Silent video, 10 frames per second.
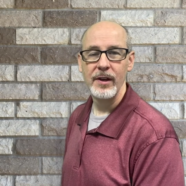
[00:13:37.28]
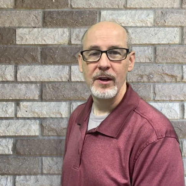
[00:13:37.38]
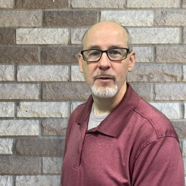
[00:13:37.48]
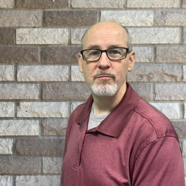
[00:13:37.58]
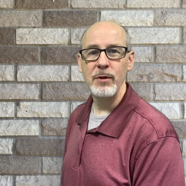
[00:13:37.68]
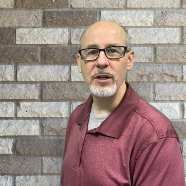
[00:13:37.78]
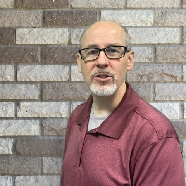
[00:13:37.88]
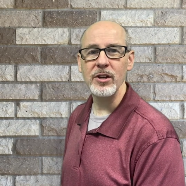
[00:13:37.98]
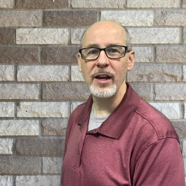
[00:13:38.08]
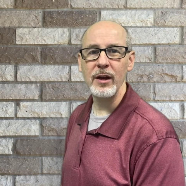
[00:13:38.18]
Much
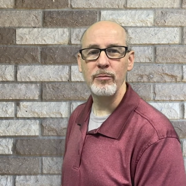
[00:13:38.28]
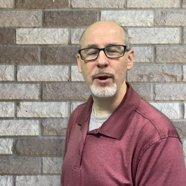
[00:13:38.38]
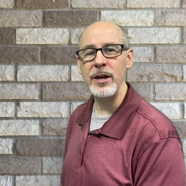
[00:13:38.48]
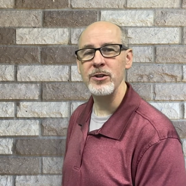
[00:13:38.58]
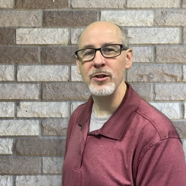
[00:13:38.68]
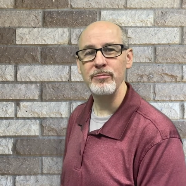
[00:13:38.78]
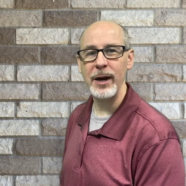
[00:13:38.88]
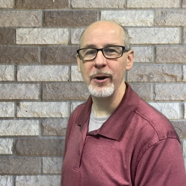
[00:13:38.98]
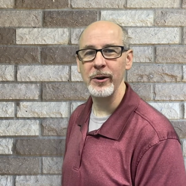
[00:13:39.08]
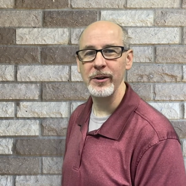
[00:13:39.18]
like a patient
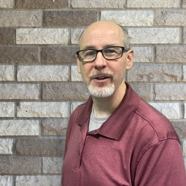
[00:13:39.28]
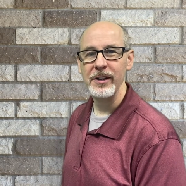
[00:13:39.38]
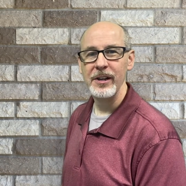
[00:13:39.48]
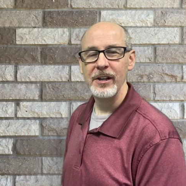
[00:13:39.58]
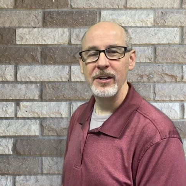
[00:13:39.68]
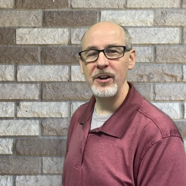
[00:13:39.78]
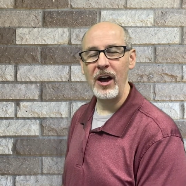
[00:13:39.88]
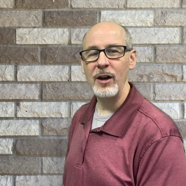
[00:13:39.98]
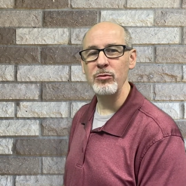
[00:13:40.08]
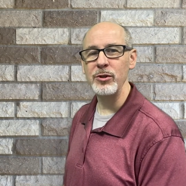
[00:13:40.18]
parent,
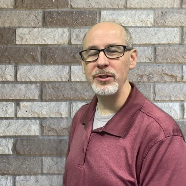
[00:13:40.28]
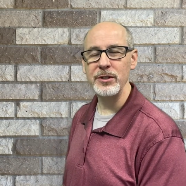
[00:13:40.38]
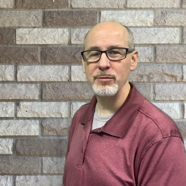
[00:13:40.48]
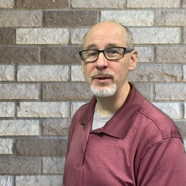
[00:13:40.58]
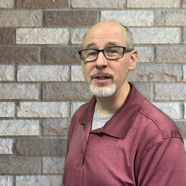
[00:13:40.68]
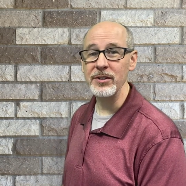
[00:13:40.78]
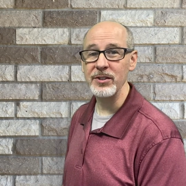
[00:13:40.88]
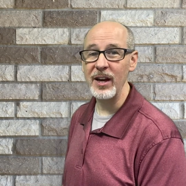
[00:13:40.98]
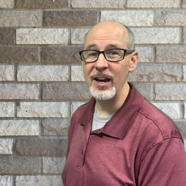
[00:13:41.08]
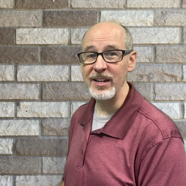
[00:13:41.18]
God will dismiss
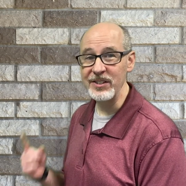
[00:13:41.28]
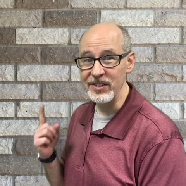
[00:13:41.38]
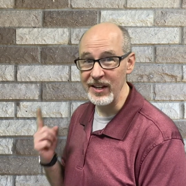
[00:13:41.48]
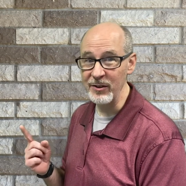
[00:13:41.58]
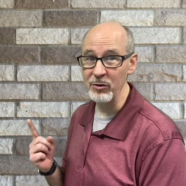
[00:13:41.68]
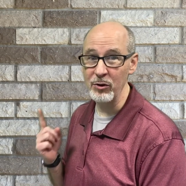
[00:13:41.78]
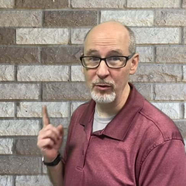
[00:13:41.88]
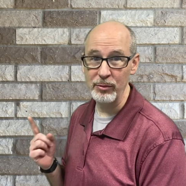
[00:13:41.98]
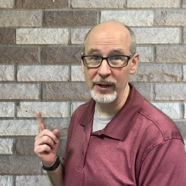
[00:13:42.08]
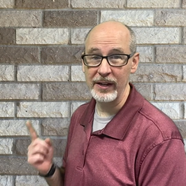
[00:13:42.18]
a single
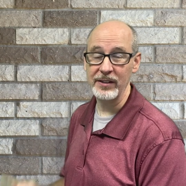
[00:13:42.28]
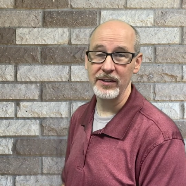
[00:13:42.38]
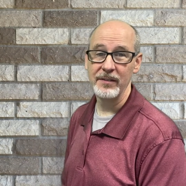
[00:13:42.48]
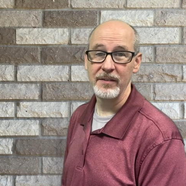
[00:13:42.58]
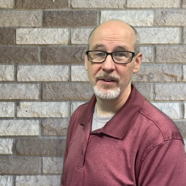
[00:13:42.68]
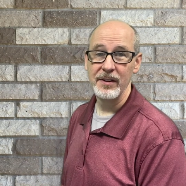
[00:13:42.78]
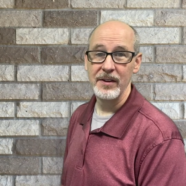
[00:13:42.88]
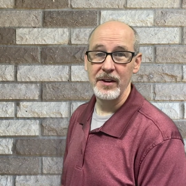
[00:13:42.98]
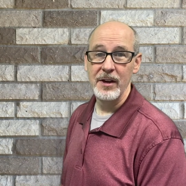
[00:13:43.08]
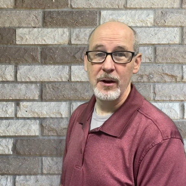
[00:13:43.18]
complaint.
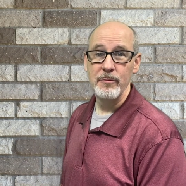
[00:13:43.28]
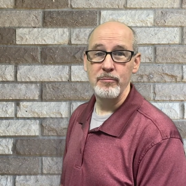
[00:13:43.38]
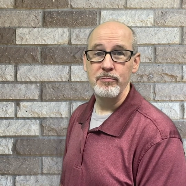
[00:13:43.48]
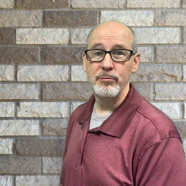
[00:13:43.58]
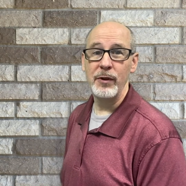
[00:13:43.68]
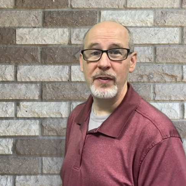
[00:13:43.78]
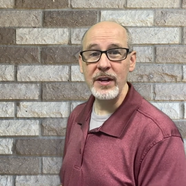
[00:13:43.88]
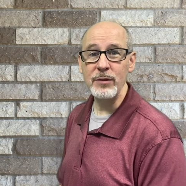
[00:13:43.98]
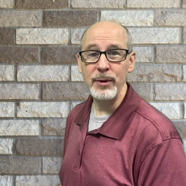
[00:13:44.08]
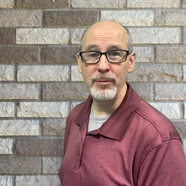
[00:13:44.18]
But
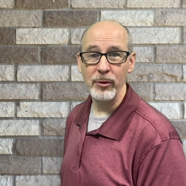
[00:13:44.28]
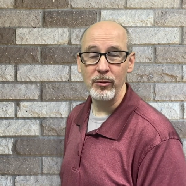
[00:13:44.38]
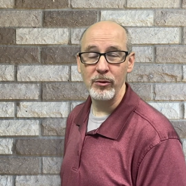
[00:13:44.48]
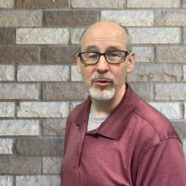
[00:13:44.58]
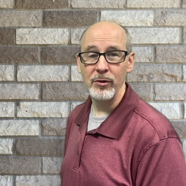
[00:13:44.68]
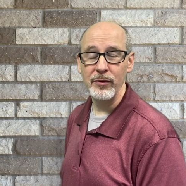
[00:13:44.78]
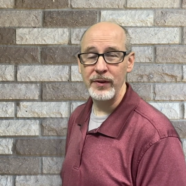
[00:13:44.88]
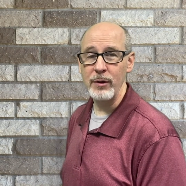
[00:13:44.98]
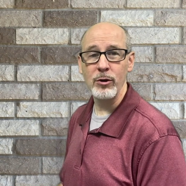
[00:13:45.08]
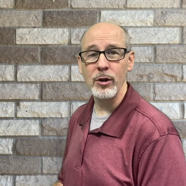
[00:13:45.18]
these people,
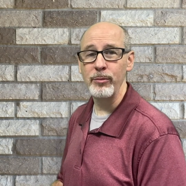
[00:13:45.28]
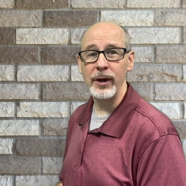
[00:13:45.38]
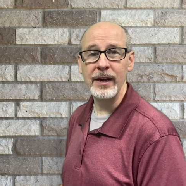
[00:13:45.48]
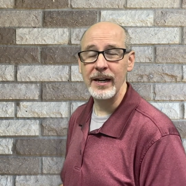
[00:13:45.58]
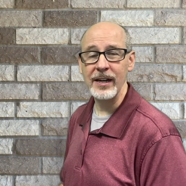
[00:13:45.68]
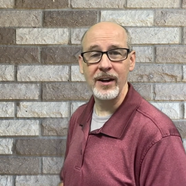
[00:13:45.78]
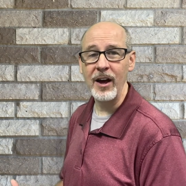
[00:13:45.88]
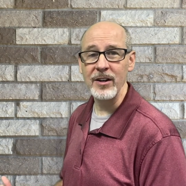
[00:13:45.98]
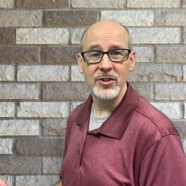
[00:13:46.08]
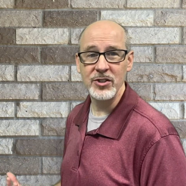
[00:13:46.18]
they were complaining
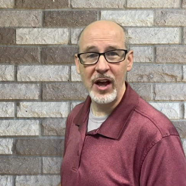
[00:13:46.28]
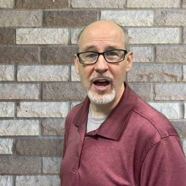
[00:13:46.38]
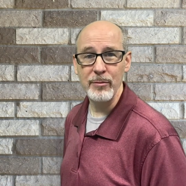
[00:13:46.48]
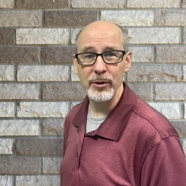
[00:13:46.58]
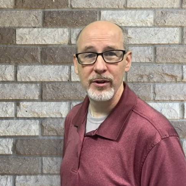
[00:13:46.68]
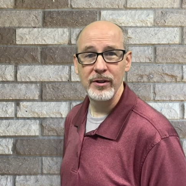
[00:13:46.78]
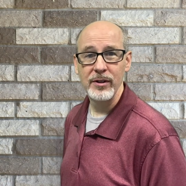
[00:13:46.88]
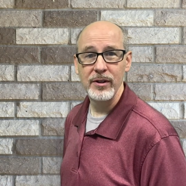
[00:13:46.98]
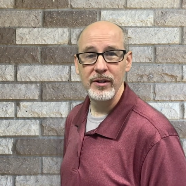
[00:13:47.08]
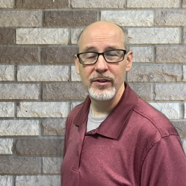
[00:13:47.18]
nonstop
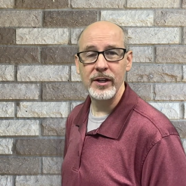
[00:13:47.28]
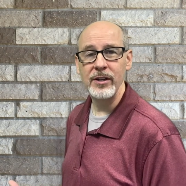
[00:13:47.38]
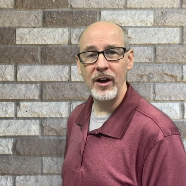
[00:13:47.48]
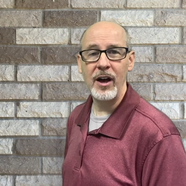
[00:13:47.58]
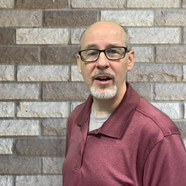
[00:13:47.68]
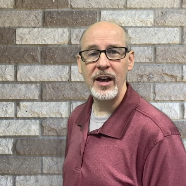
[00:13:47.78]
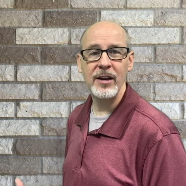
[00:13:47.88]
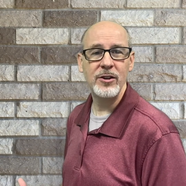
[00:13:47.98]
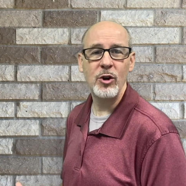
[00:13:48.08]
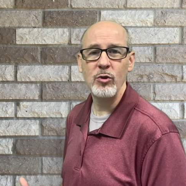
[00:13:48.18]
that God had
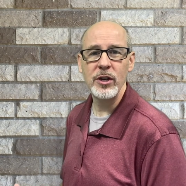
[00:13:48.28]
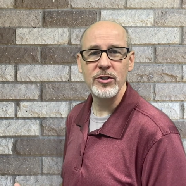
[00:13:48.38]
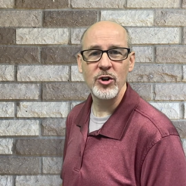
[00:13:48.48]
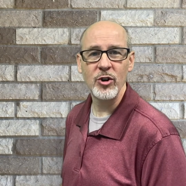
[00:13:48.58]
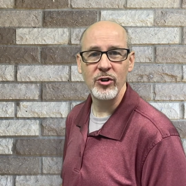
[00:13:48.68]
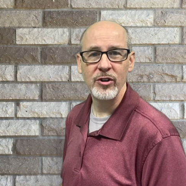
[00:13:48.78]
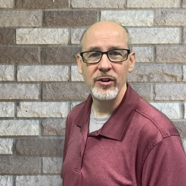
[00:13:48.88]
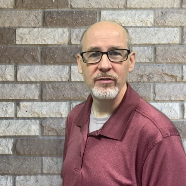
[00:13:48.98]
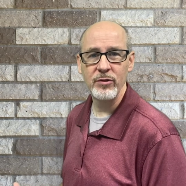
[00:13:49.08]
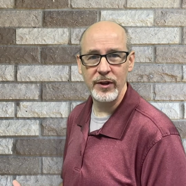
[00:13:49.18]
no concern
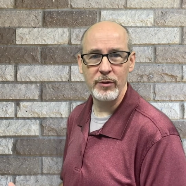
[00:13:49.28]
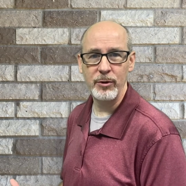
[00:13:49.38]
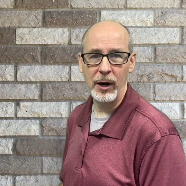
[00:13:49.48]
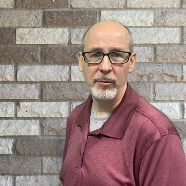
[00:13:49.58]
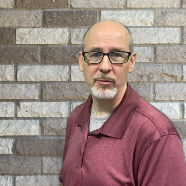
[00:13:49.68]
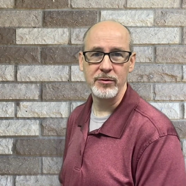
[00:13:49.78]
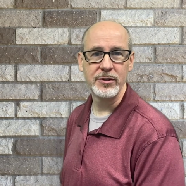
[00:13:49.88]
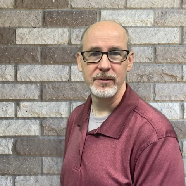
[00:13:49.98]
for their problems.